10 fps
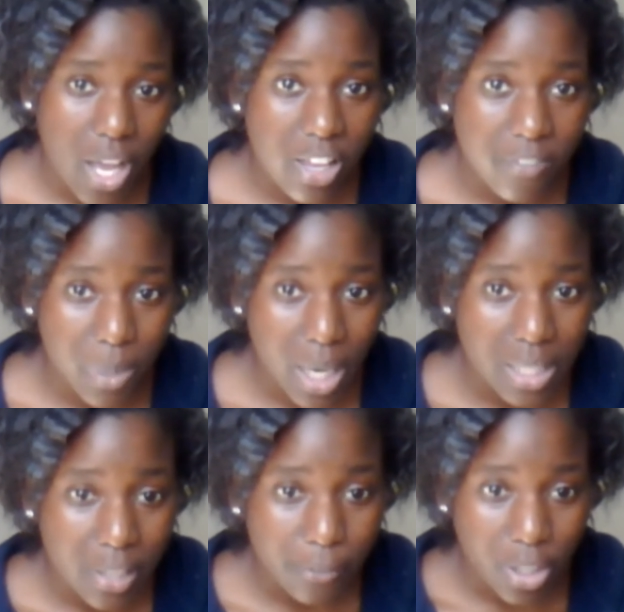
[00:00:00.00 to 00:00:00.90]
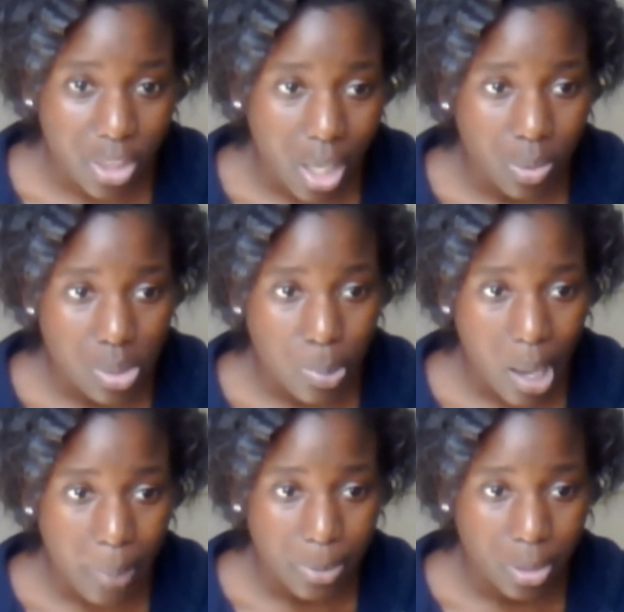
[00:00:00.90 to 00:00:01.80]
5, but I definitely thought it was
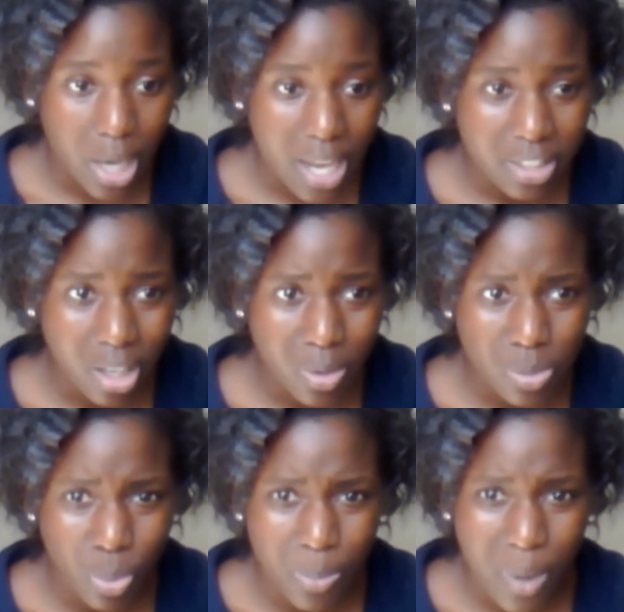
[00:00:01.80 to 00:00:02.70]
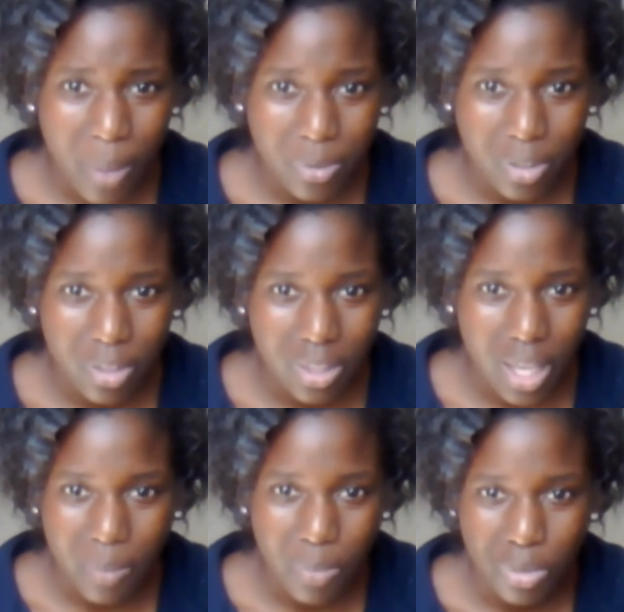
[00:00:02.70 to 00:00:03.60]
popular. I thought it was more popular than
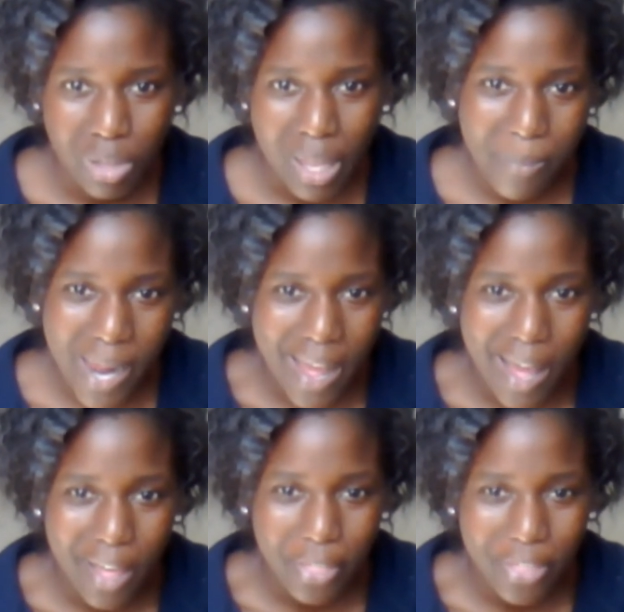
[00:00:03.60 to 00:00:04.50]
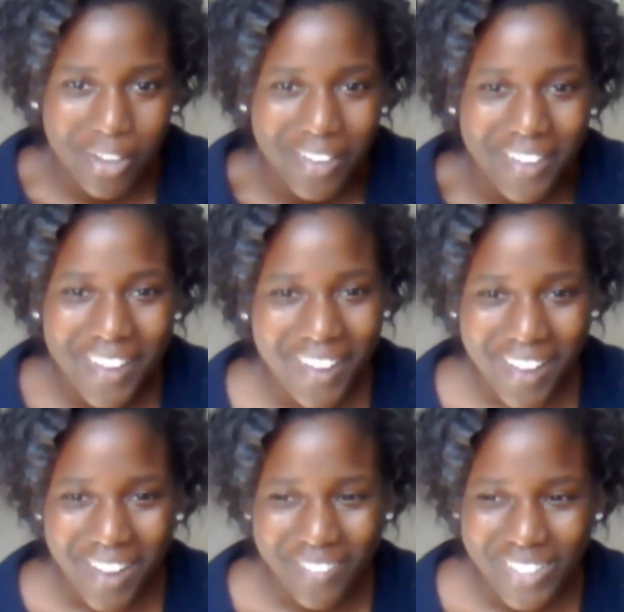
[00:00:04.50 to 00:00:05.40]
like Moonlight Path.
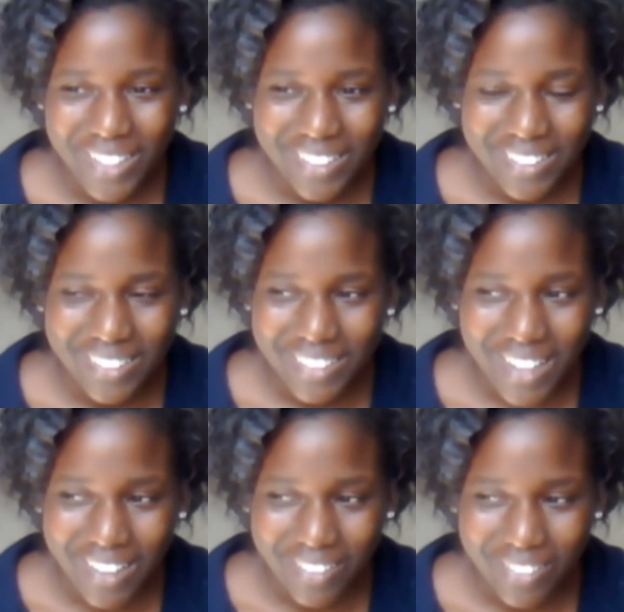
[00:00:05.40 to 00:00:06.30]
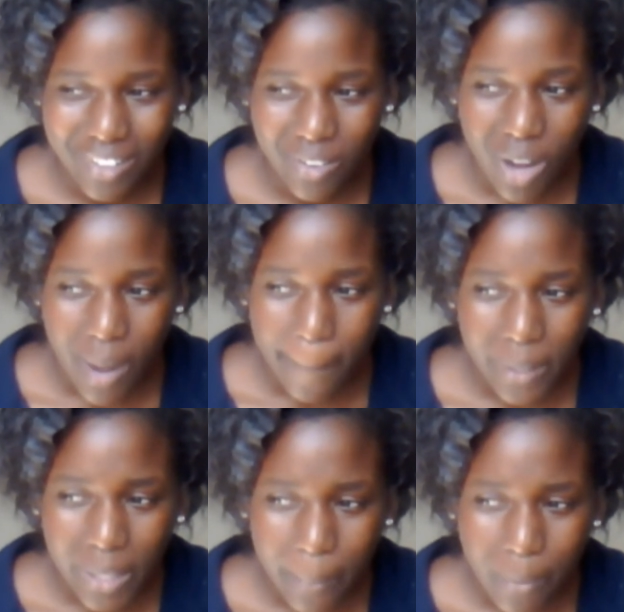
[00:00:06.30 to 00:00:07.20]
I mean, I don't know.
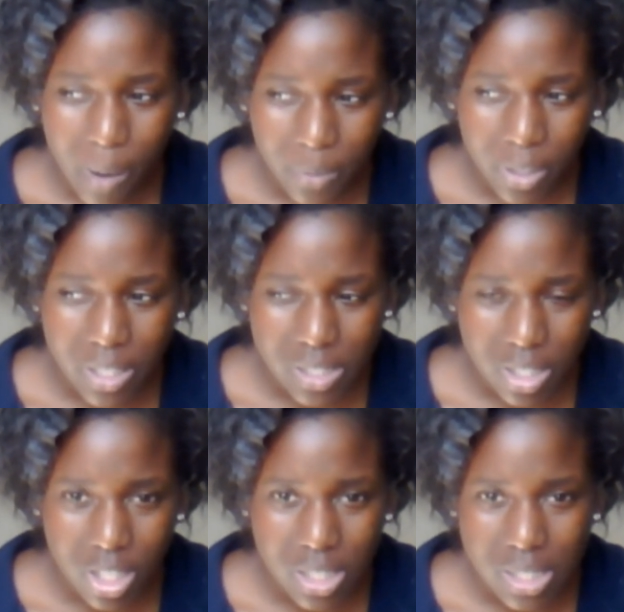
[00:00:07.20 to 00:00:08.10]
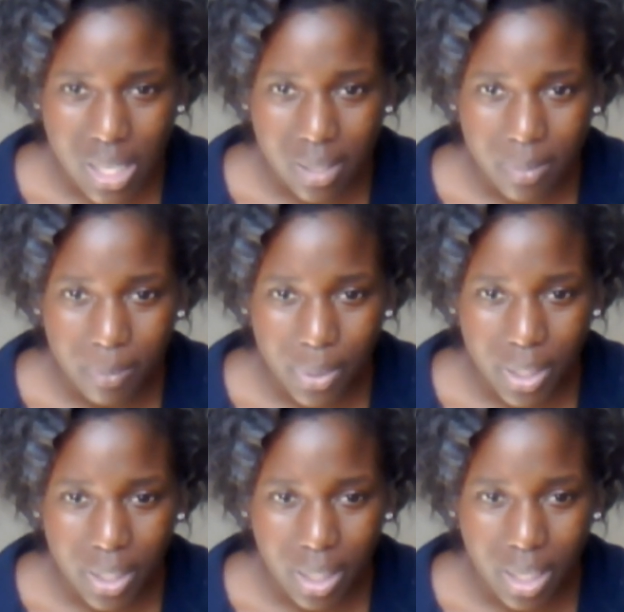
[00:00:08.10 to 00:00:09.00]
Midnight Pomegranate's a good scent,
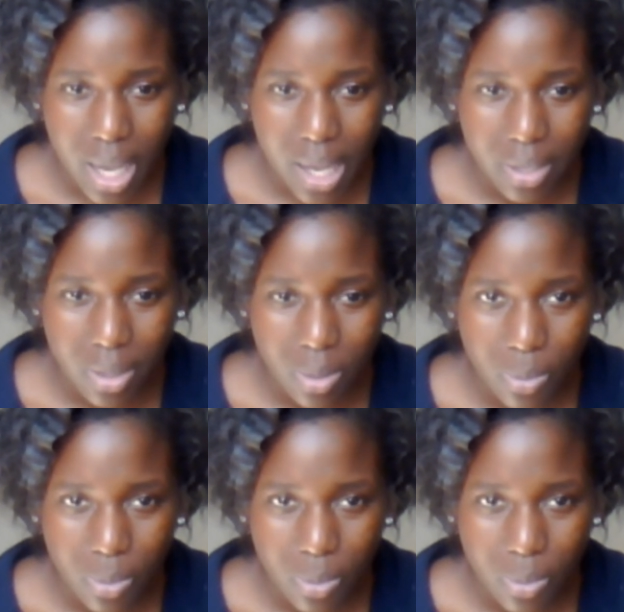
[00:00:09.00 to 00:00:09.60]
but I